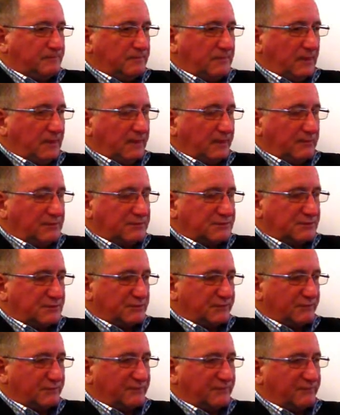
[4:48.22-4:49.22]
that was sort
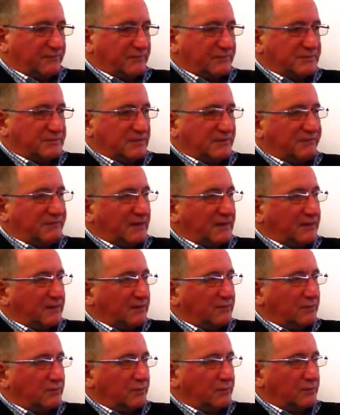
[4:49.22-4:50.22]
of a 50% funding
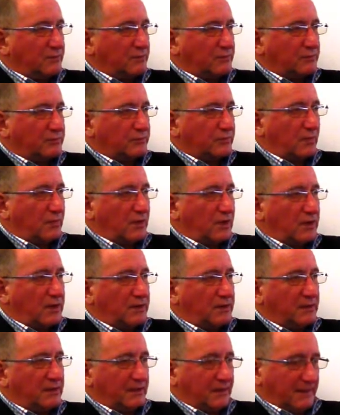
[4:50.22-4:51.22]
of what it will require,
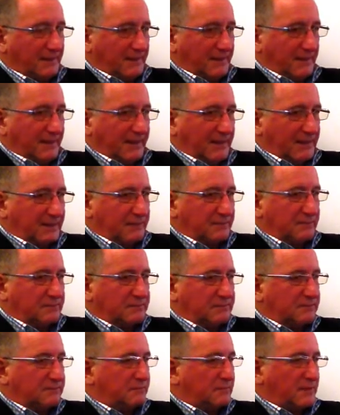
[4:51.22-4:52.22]

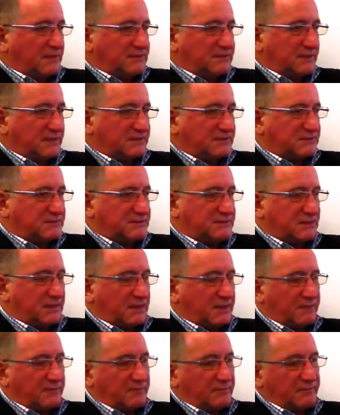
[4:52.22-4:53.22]
and once that's
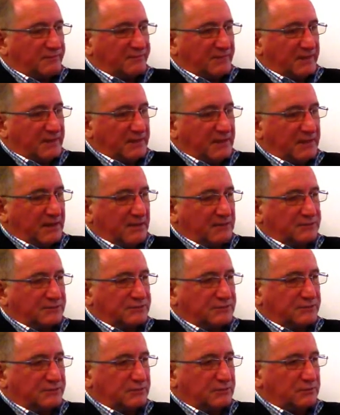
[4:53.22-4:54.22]
the funding comes
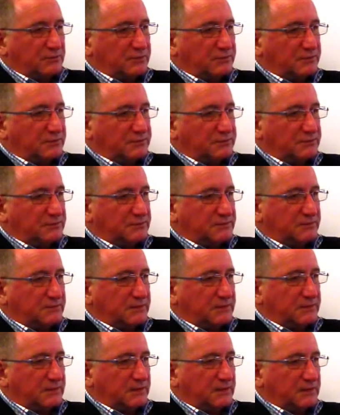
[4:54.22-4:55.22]
through and
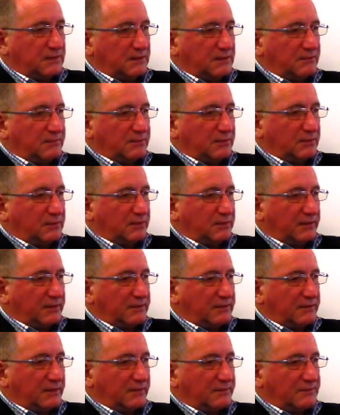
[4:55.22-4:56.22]
the building of
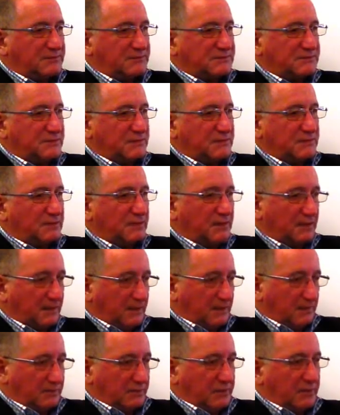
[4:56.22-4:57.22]
that happens, there'll
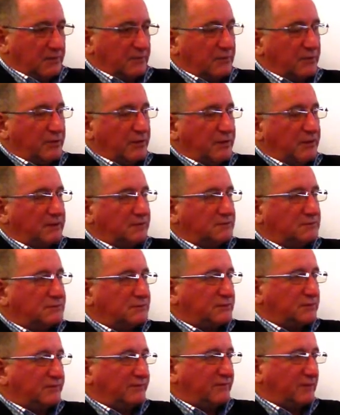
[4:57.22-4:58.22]
be an immediate
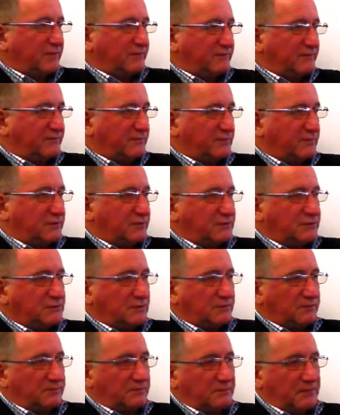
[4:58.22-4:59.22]
25 to 30
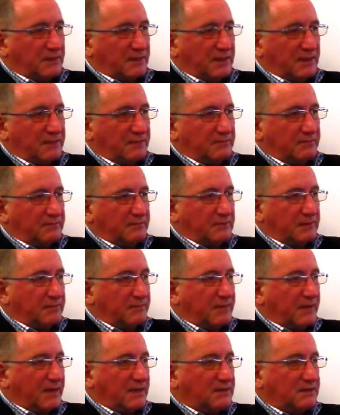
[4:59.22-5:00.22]
job
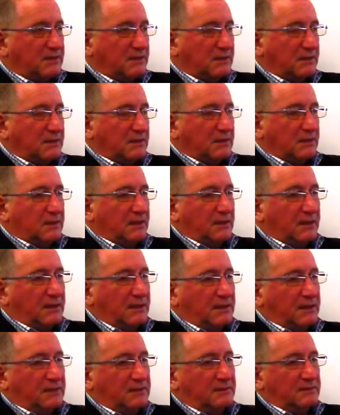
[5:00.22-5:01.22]
impact,
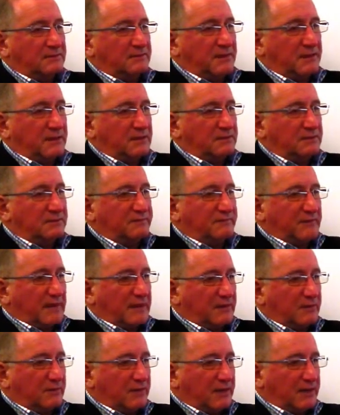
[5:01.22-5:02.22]
and then the
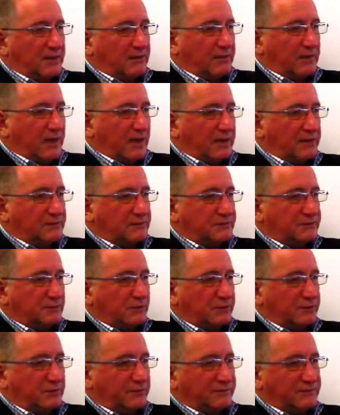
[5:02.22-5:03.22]
value add around the
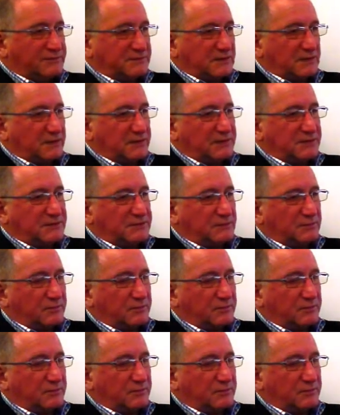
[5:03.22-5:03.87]
dry dock facilities will